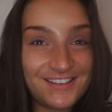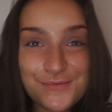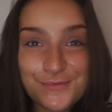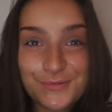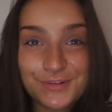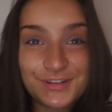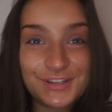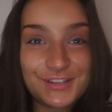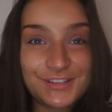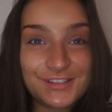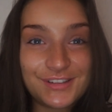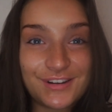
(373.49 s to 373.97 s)

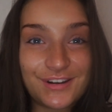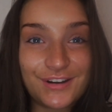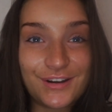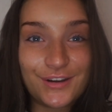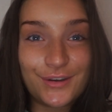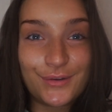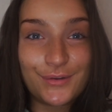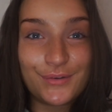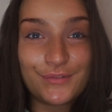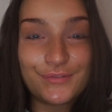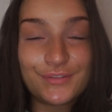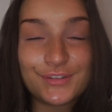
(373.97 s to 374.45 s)
Wanted to
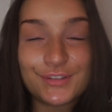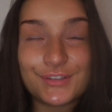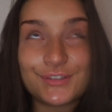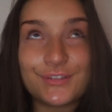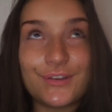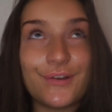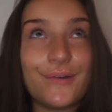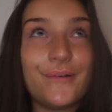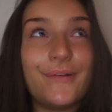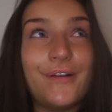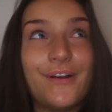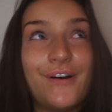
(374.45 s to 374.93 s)
go for
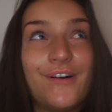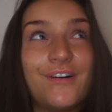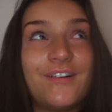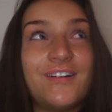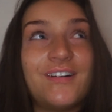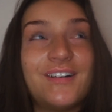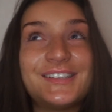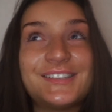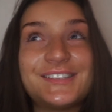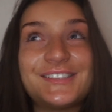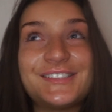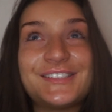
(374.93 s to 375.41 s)
so long.
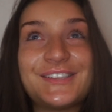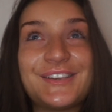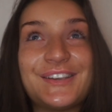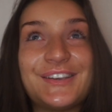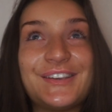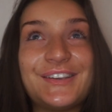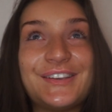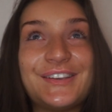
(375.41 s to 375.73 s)
So